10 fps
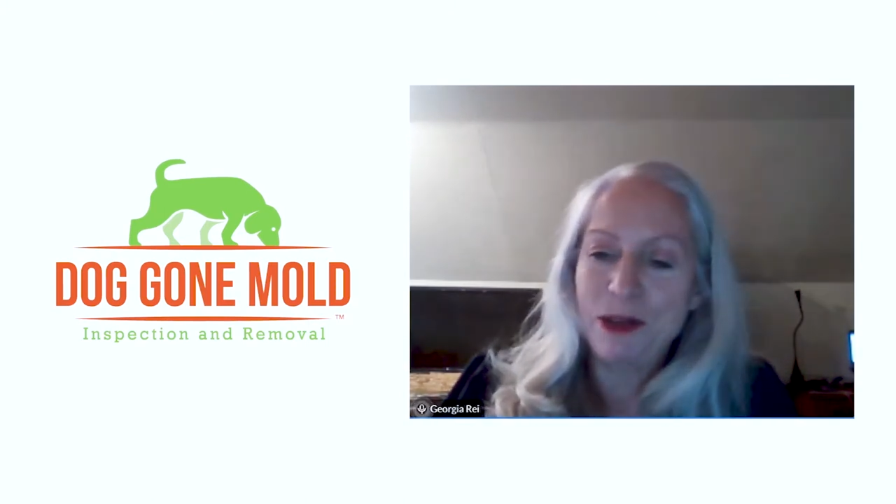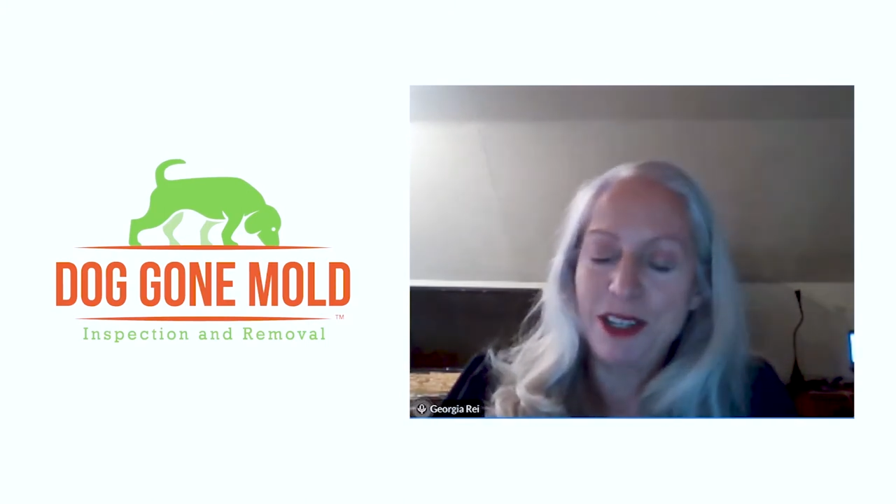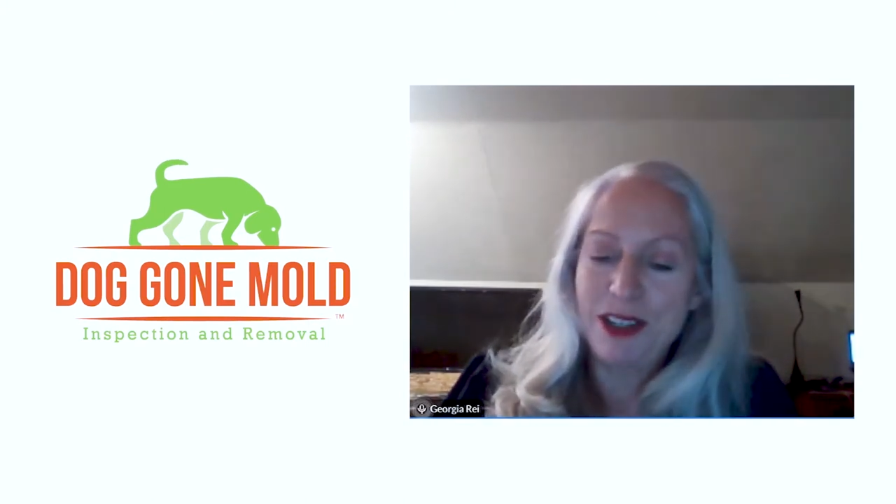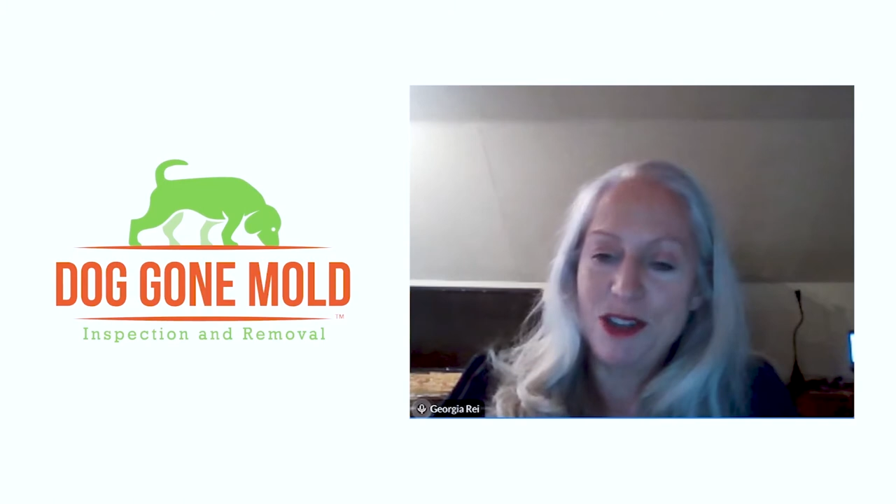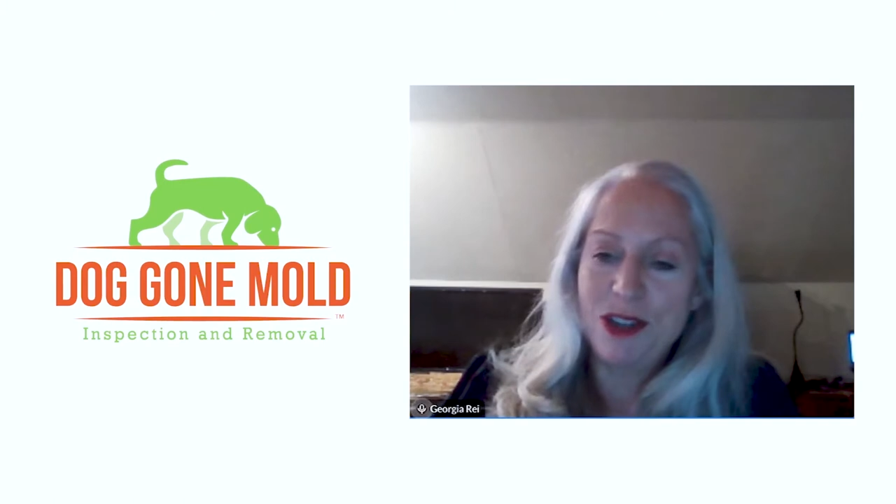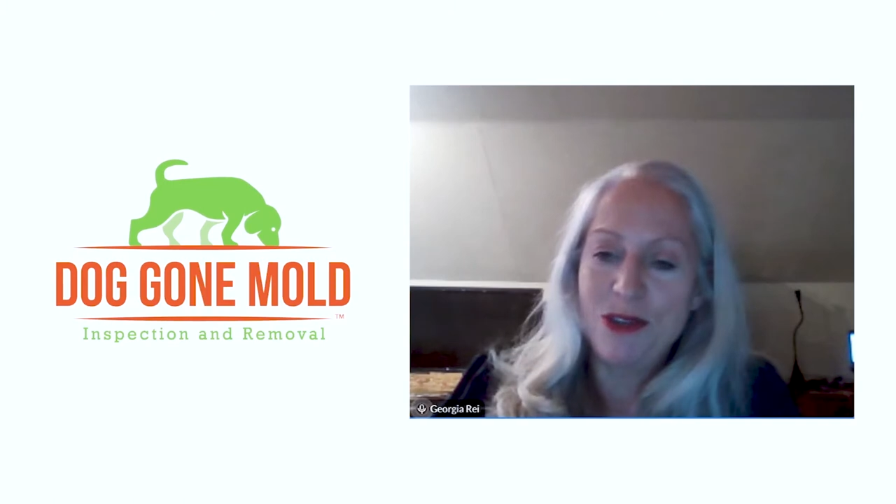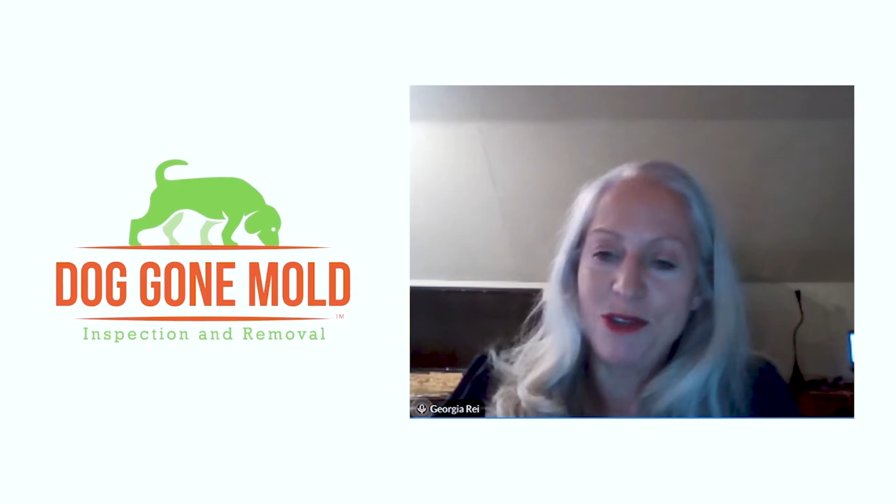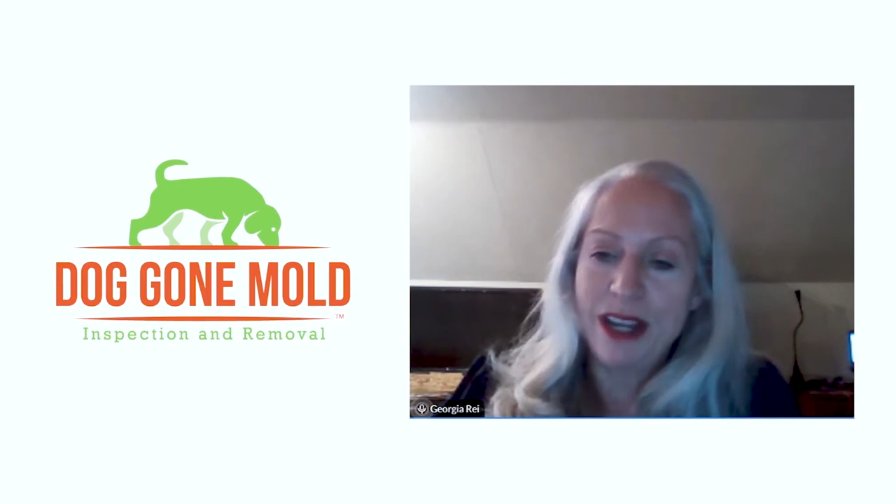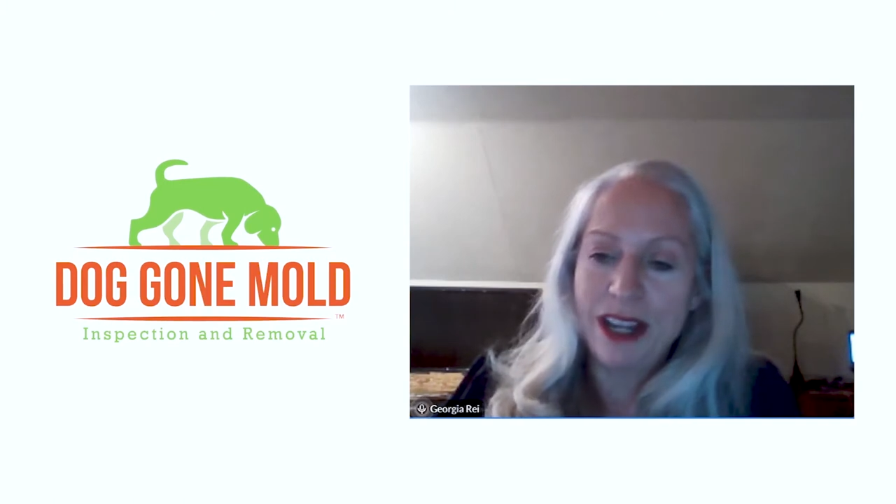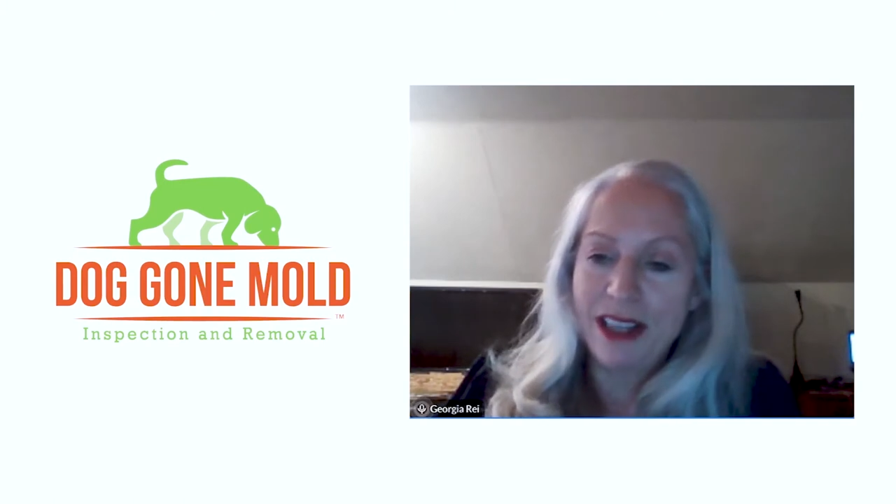
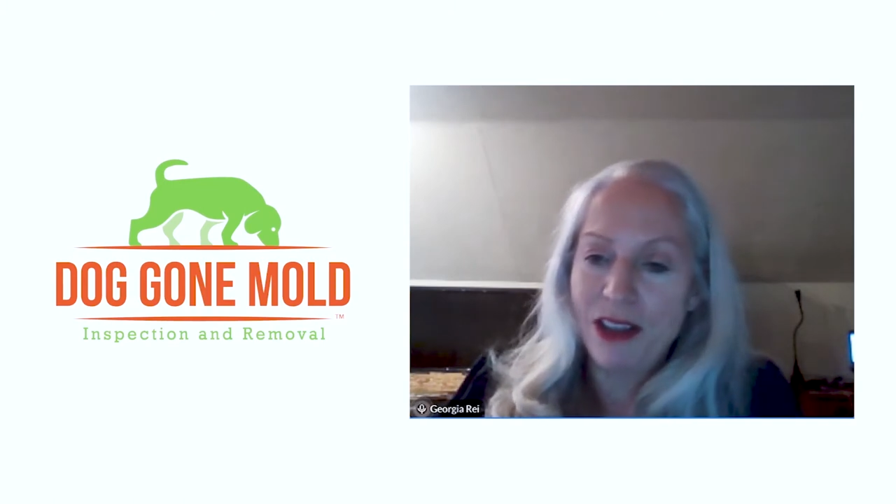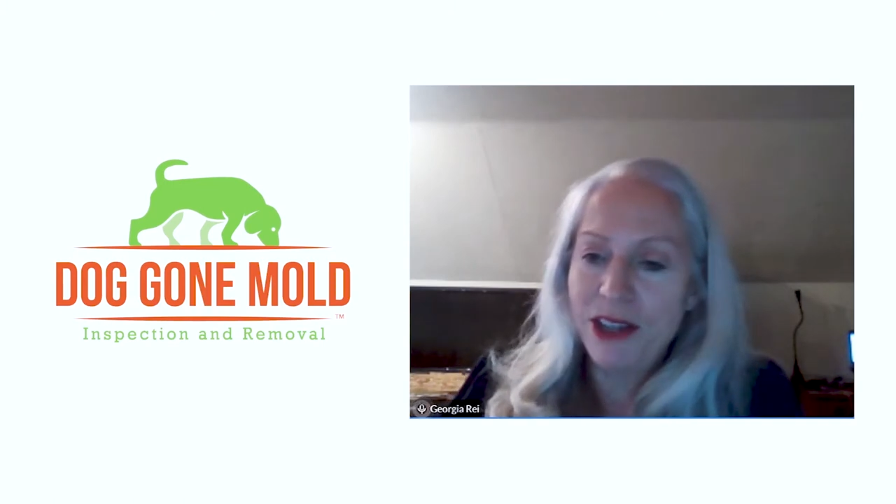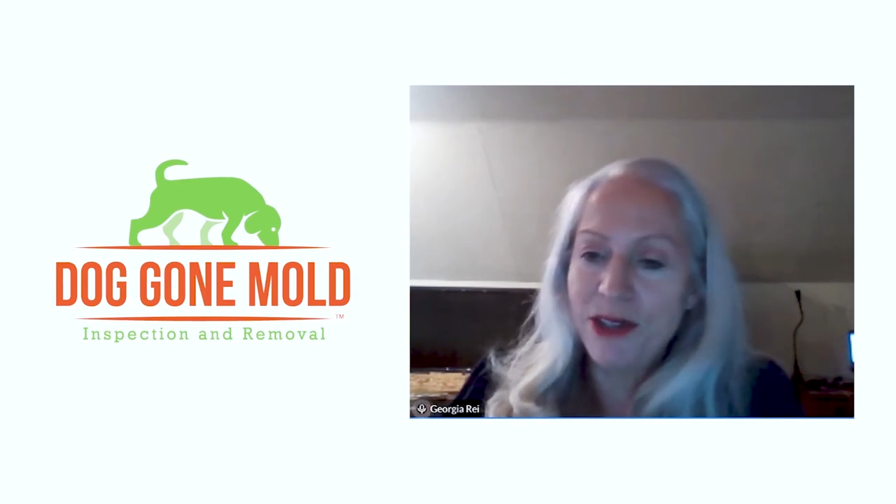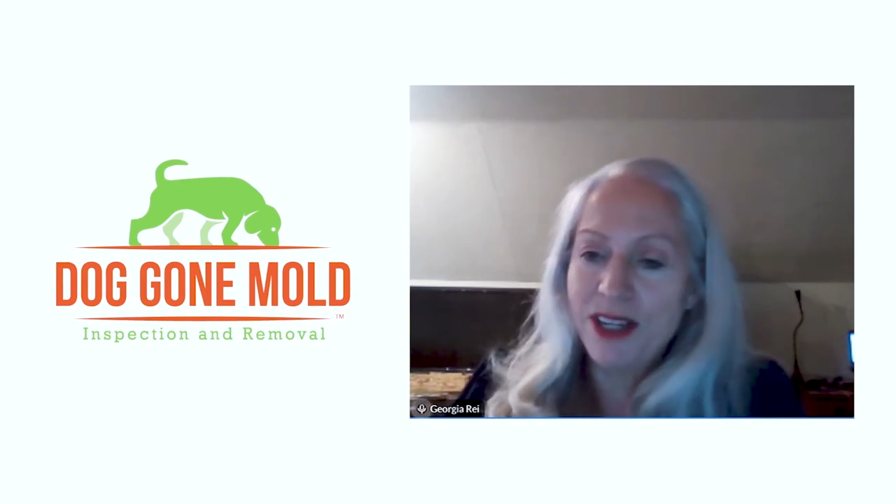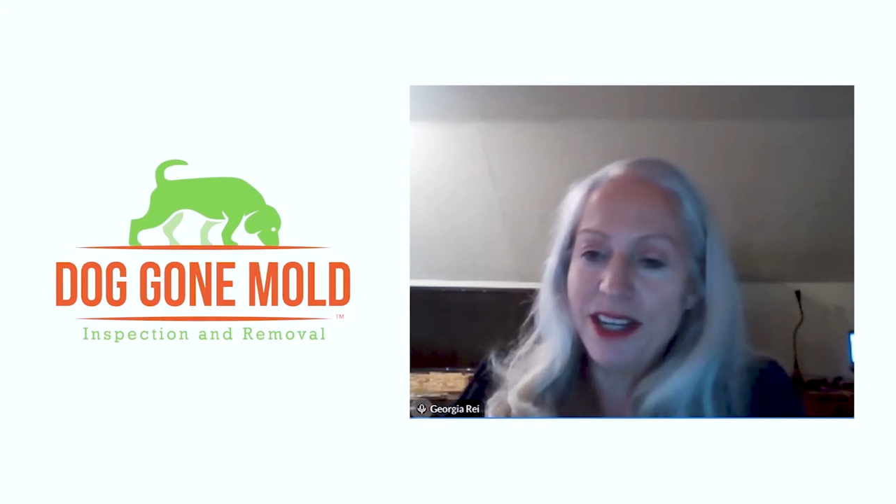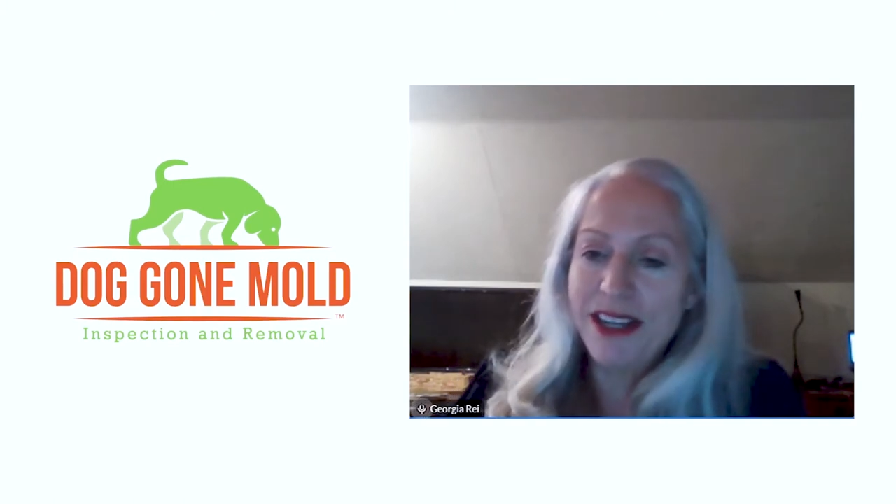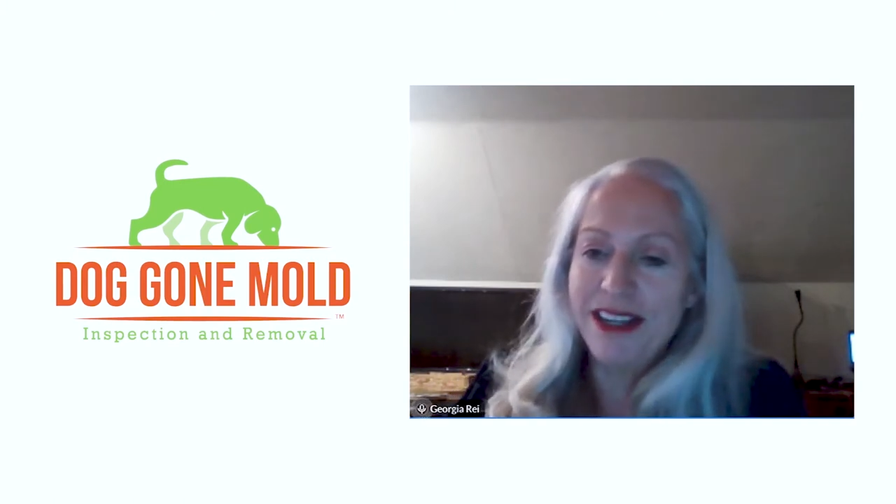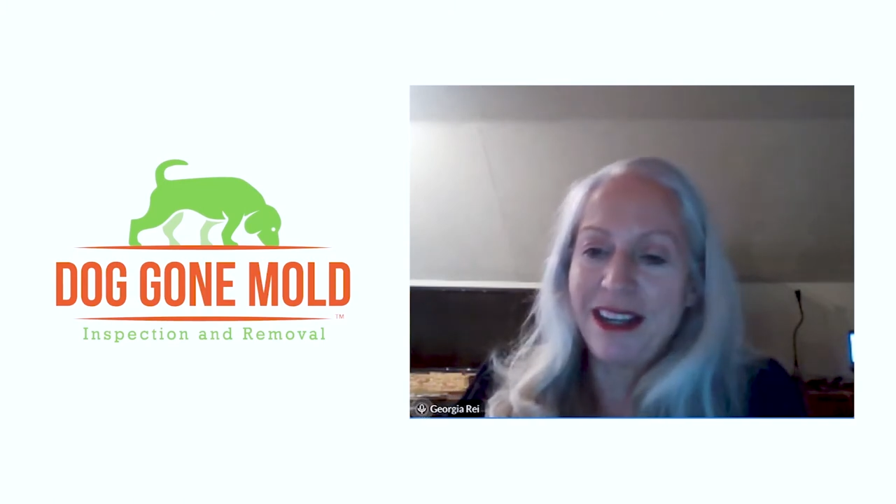into a laundry.